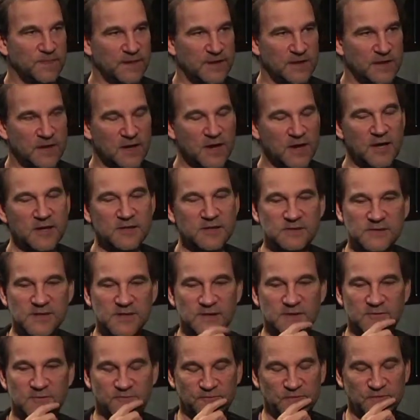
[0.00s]
And I
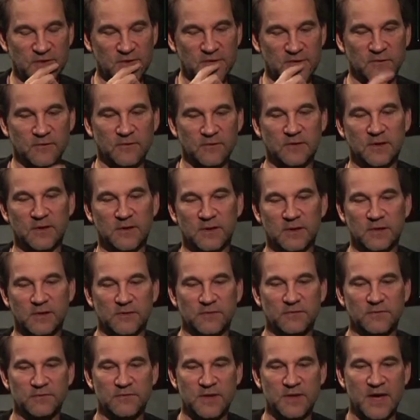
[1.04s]
tend to feel
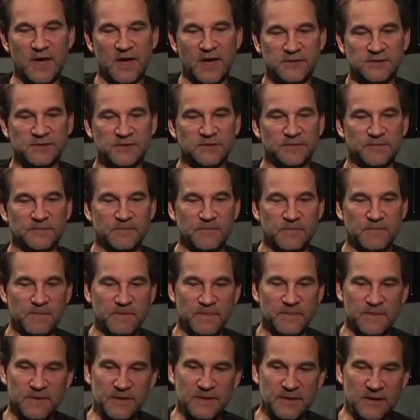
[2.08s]
that
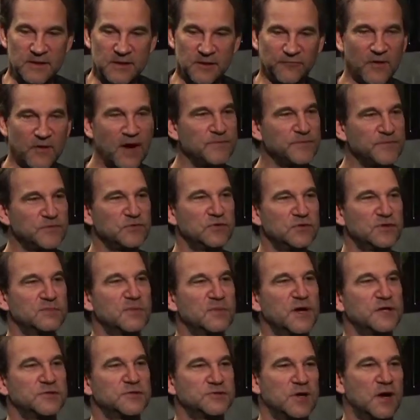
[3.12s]
if I'm doing
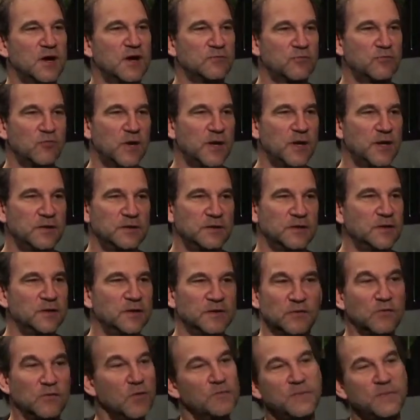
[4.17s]
my job right,
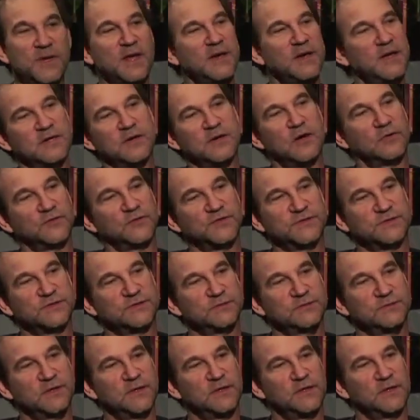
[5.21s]
there won't be any notes,
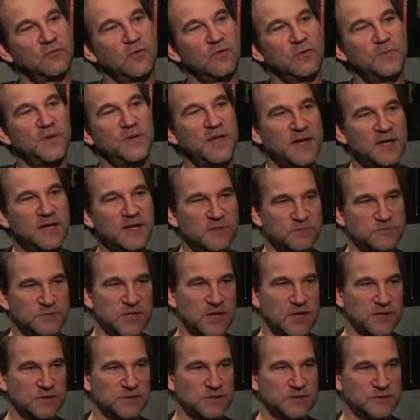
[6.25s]
and there won't be any
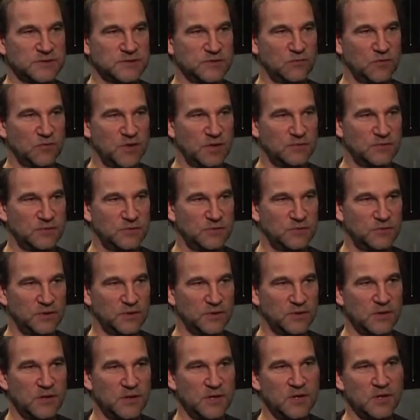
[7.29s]
objections to what I'm doing.